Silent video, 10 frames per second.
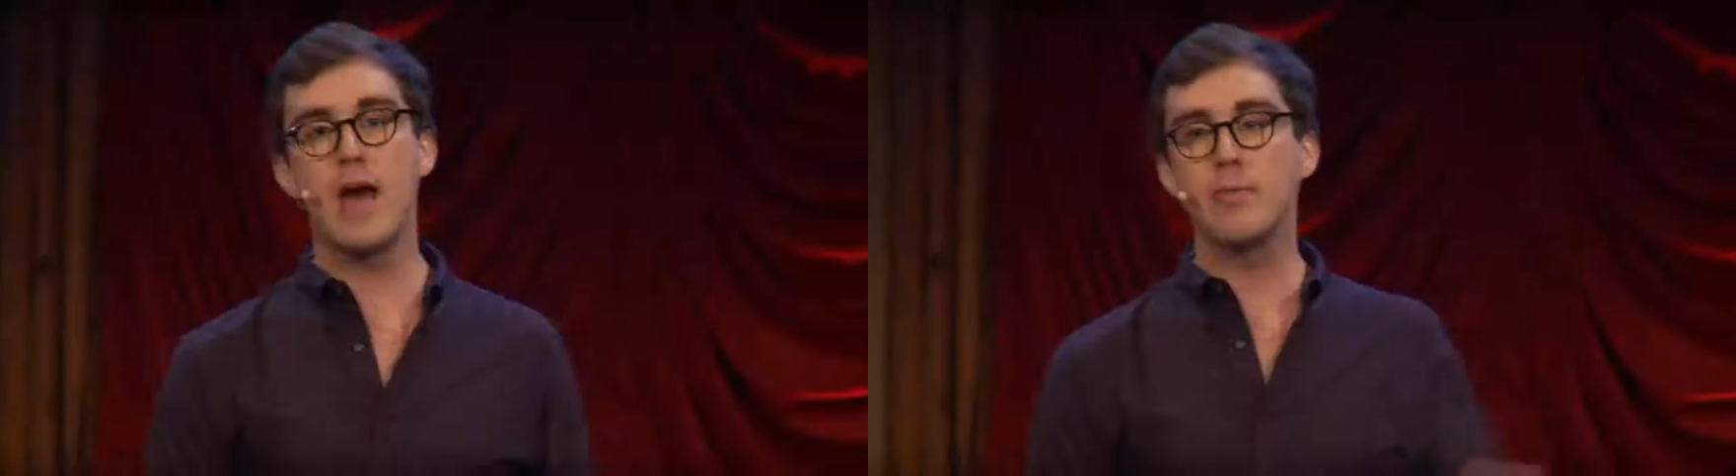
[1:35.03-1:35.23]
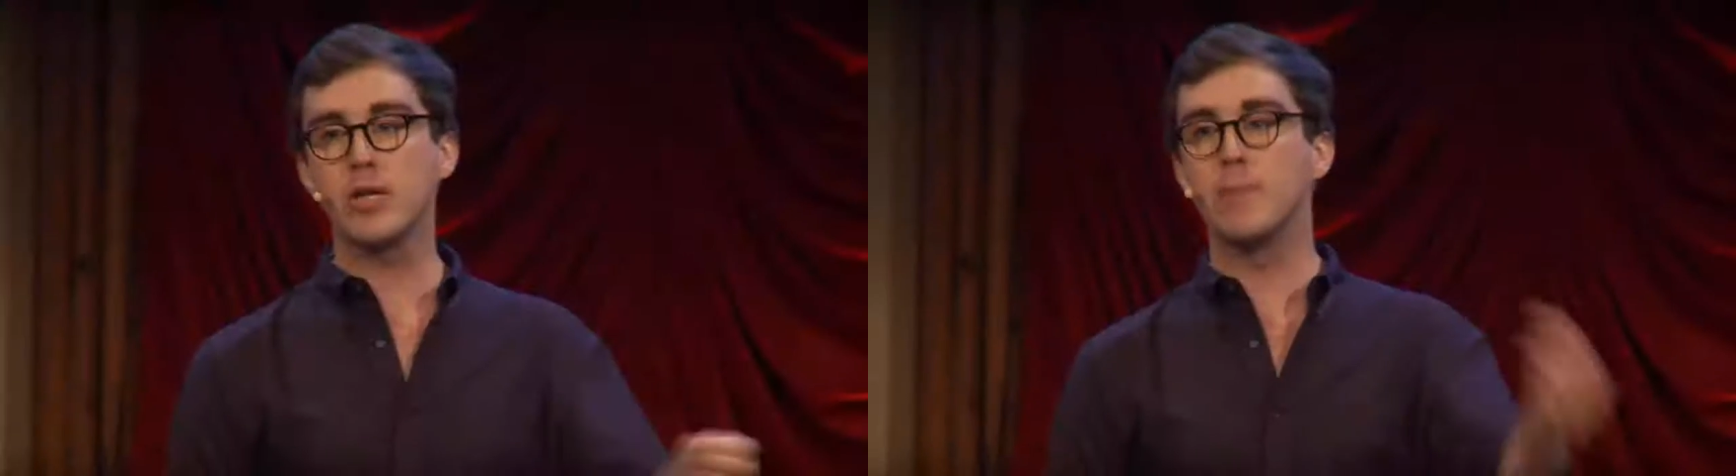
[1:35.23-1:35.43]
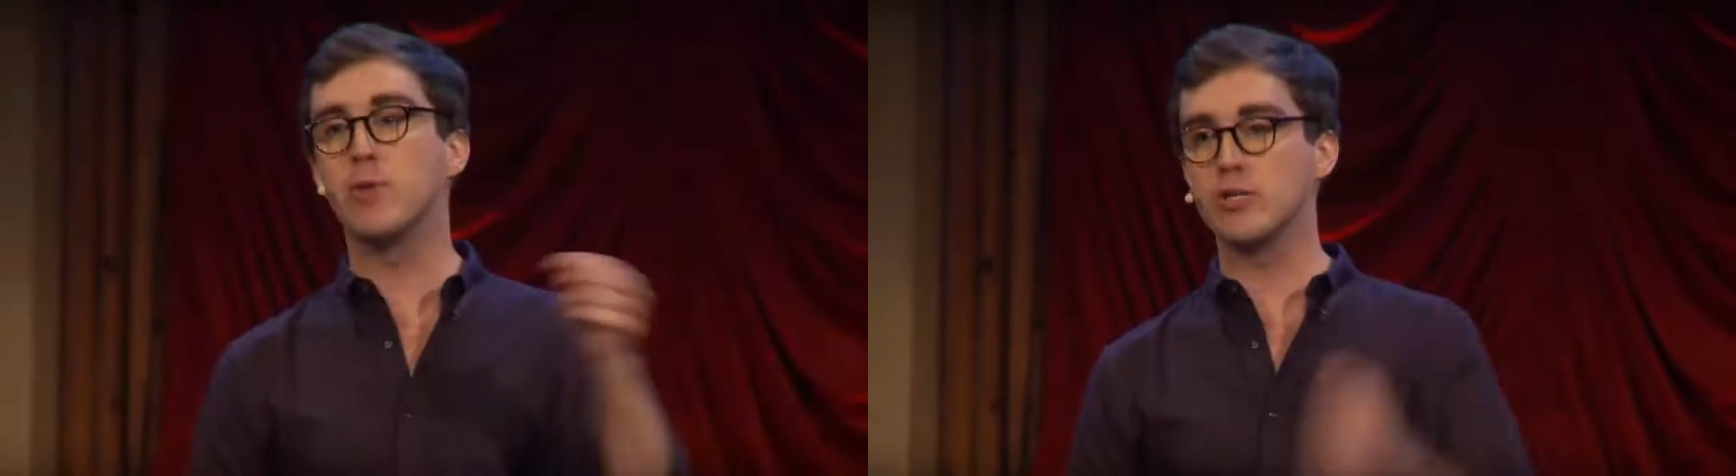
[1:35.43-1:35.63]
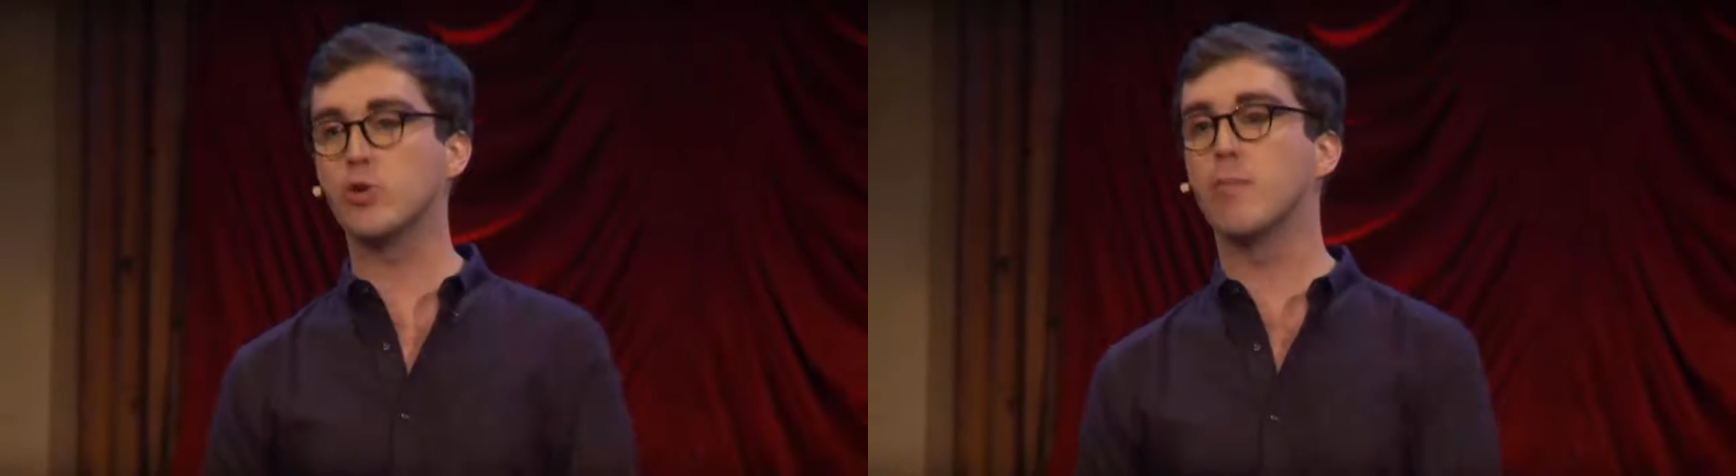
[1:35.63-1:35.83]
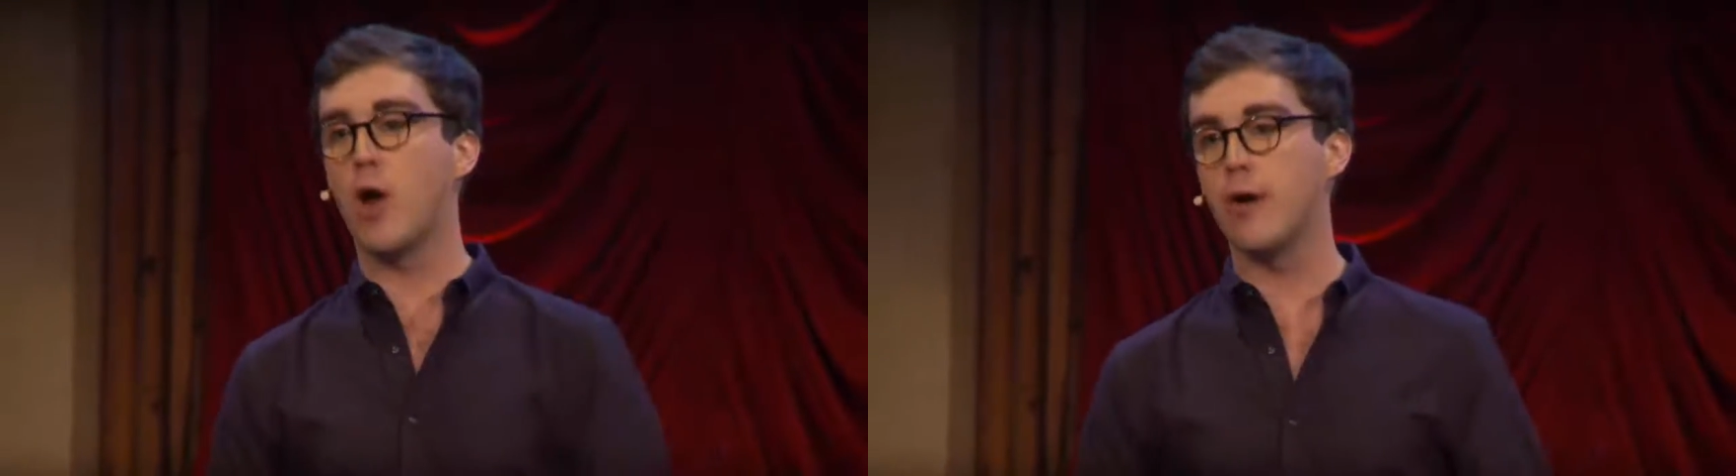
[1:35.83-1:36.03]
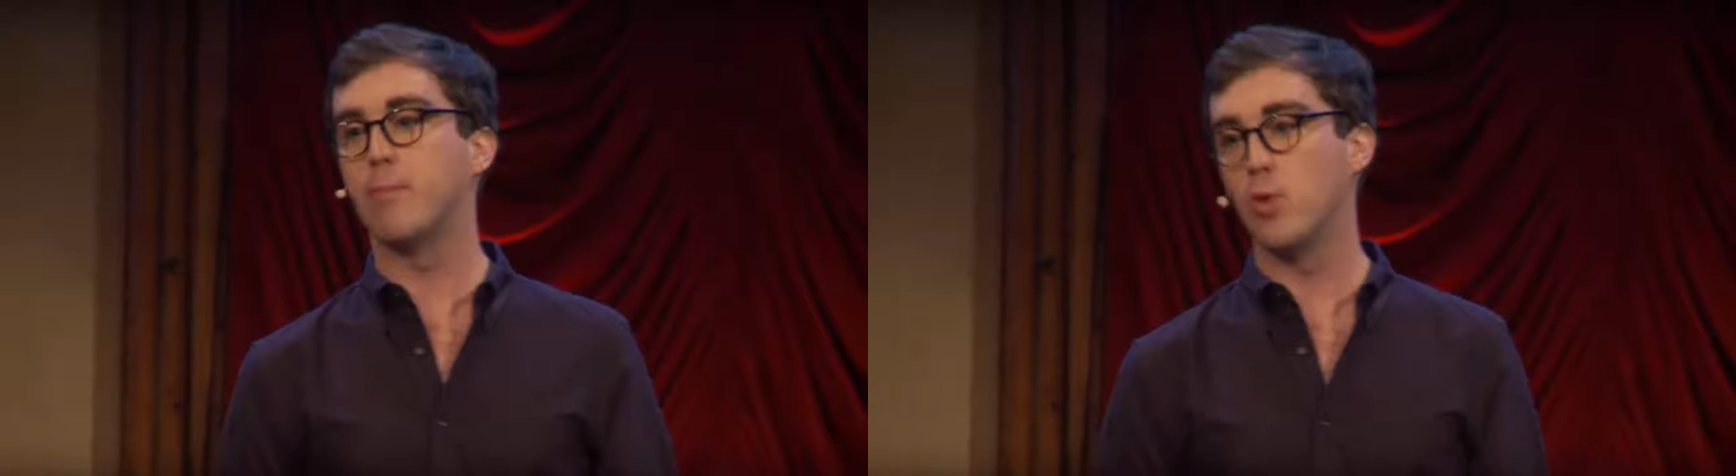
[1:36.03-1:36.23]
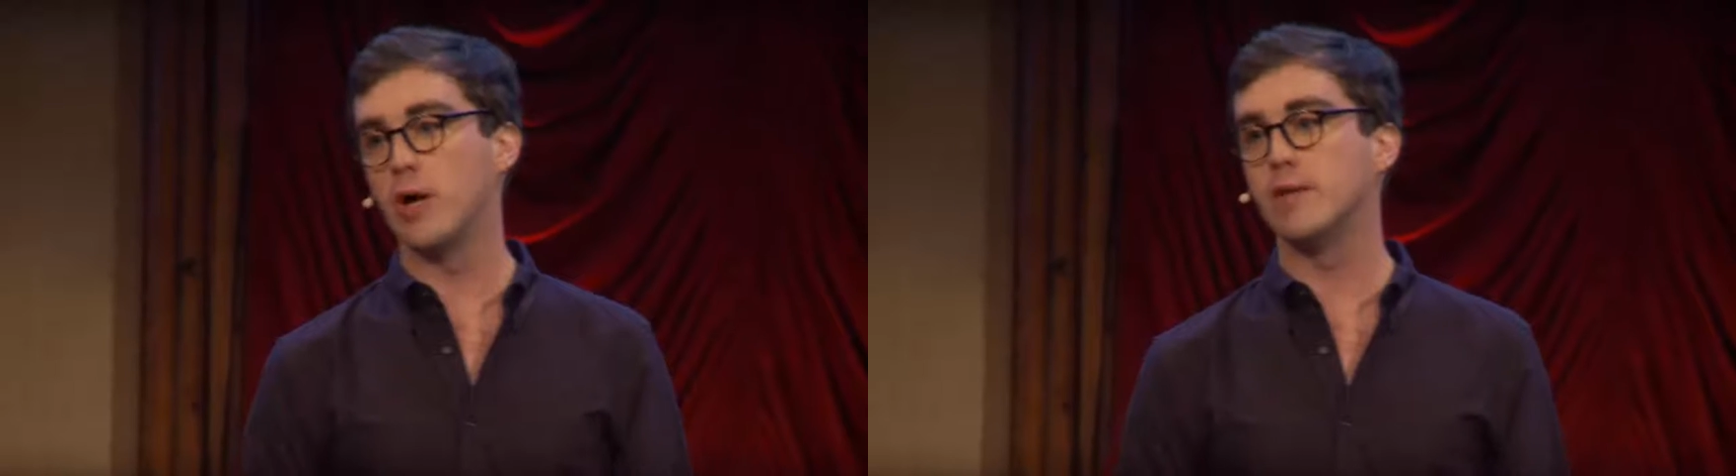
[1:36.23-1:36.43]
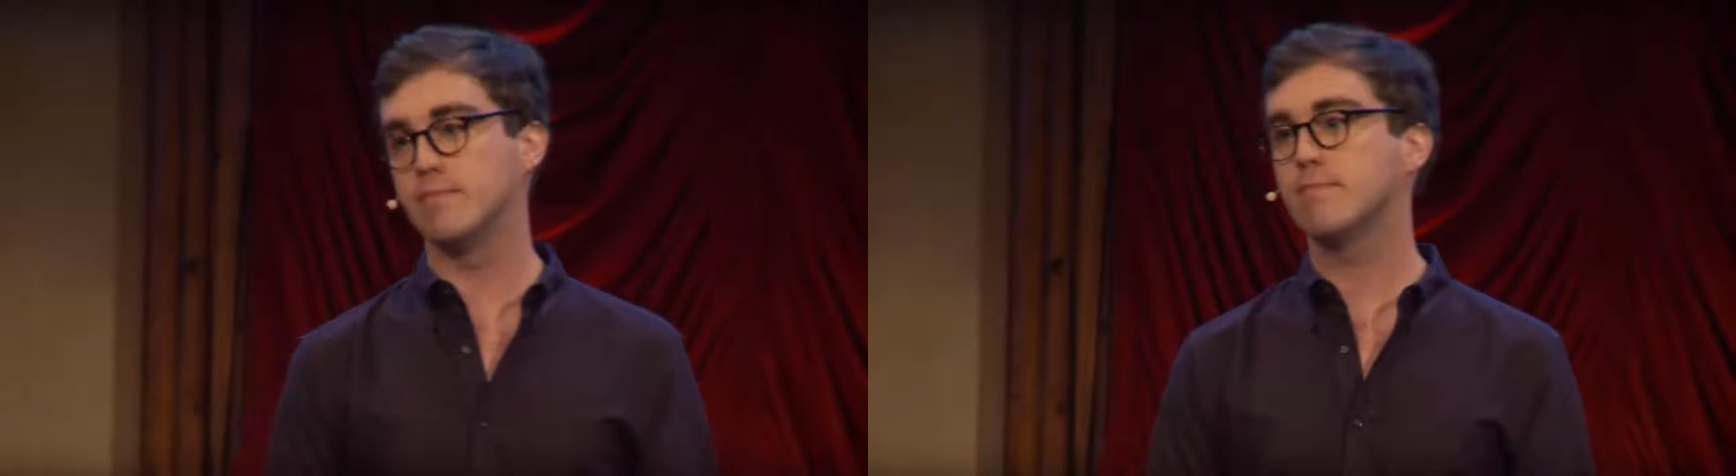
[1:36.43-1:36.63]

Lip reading: And now I'm going to bring it to a broader point.